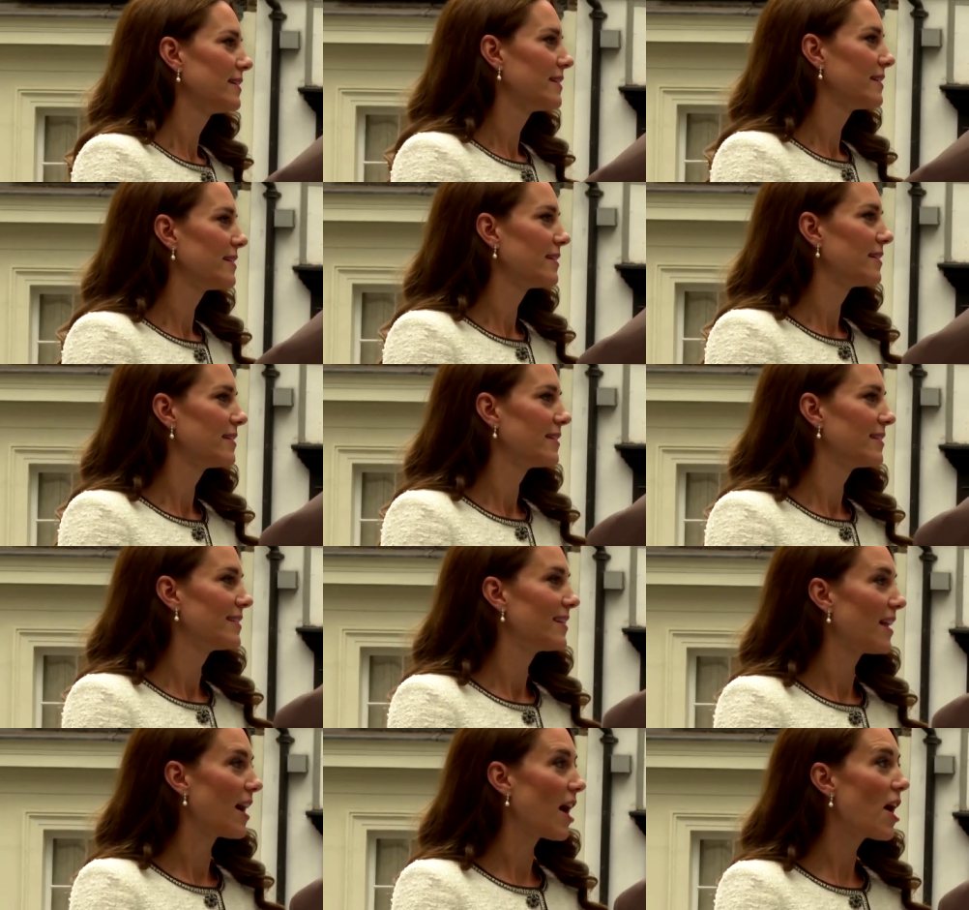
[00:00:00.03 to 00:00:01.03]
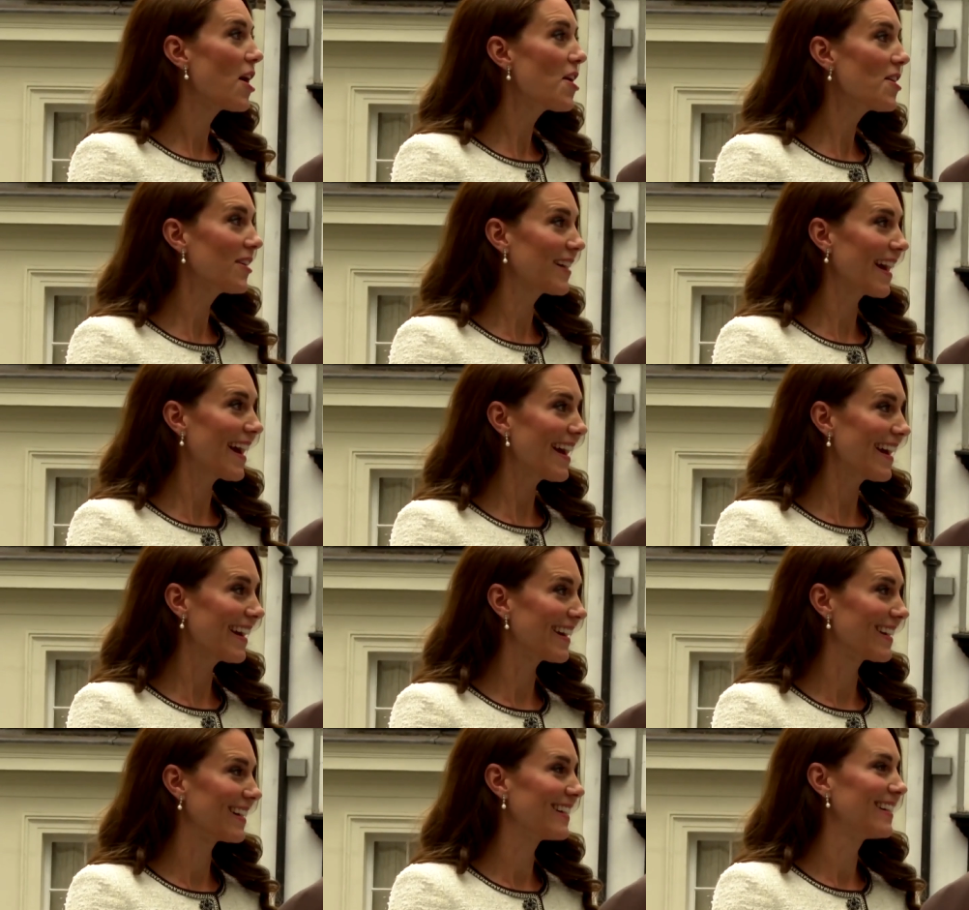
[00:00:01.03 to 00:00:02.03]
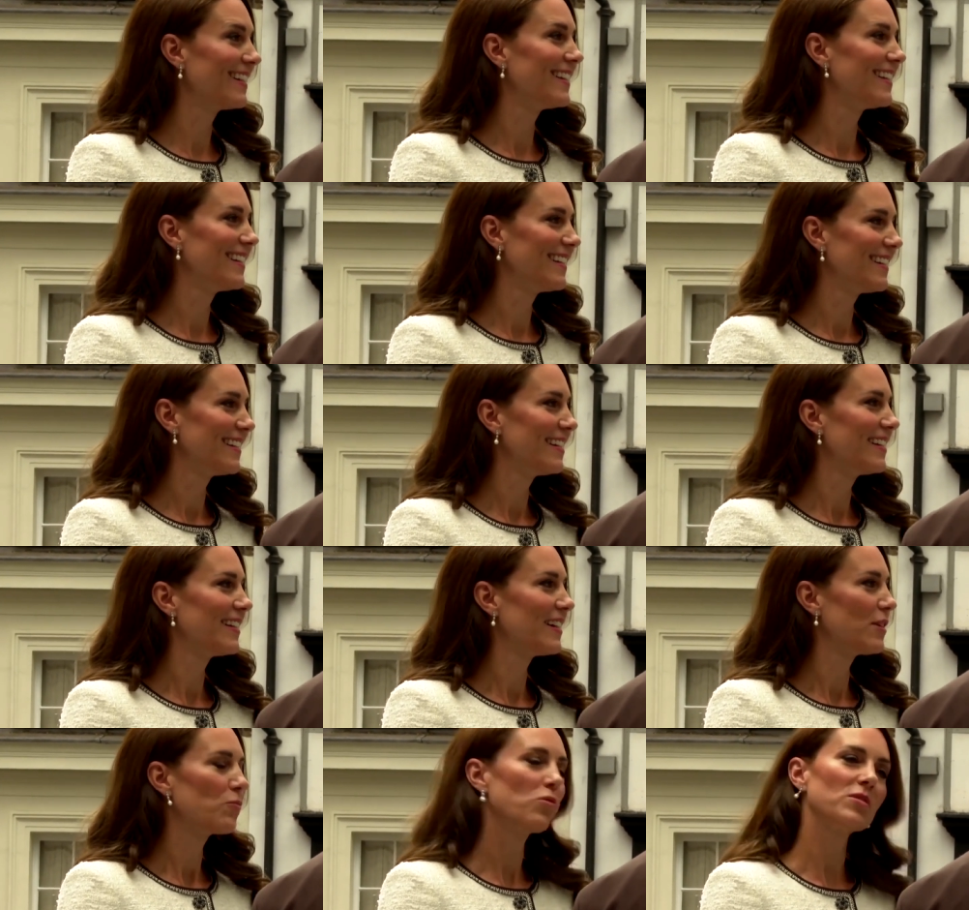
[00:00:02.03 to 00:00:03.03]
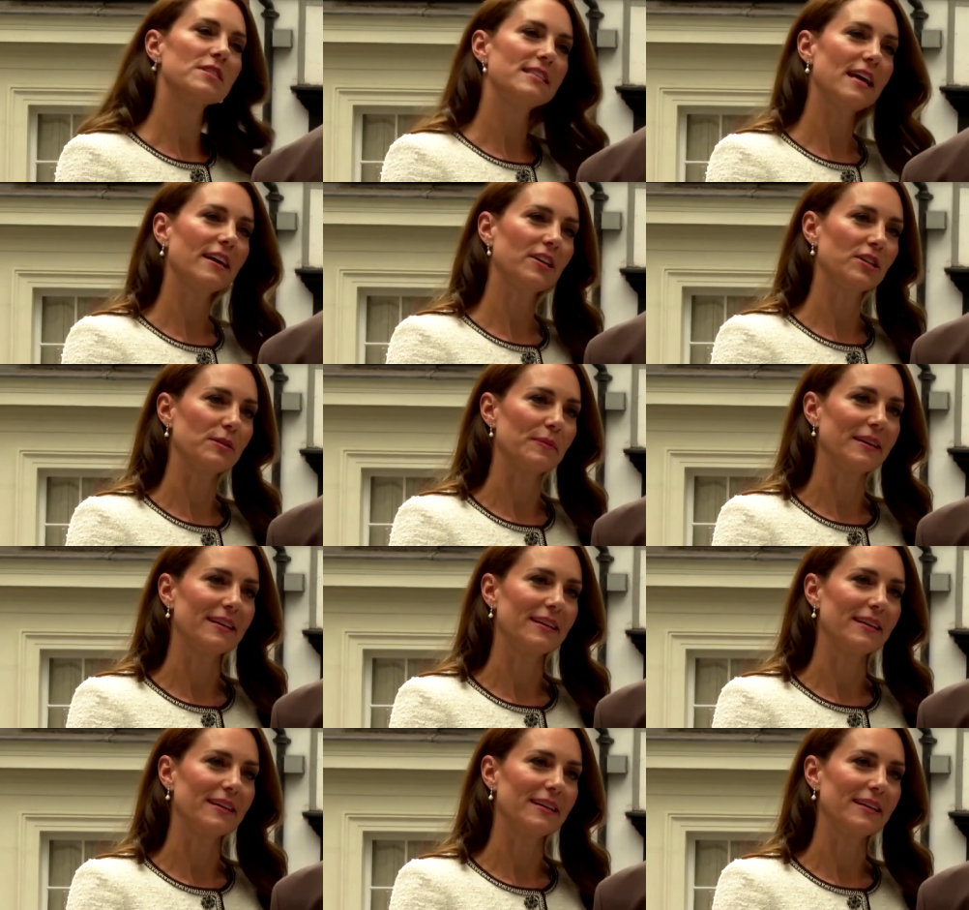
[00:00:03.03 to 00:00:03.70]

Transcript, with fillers: Britain's Princess Kate says she's making good progress with her cancer